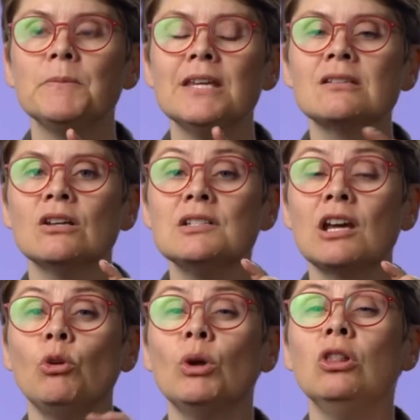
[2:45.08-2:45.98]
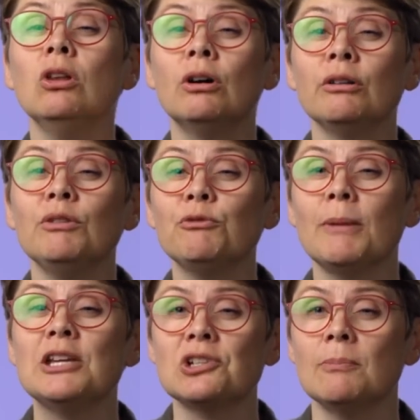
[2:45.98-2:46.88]
is going to tell you a lot of
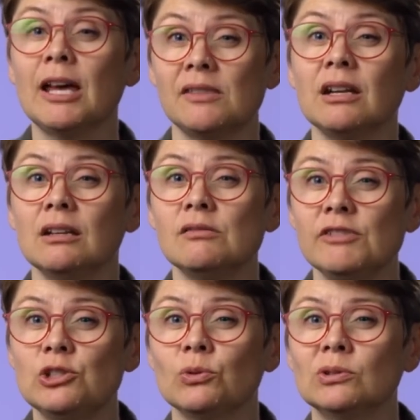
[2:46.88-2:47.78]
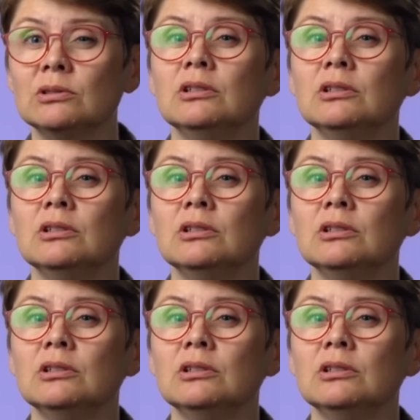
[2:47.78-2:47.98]
information about that individual.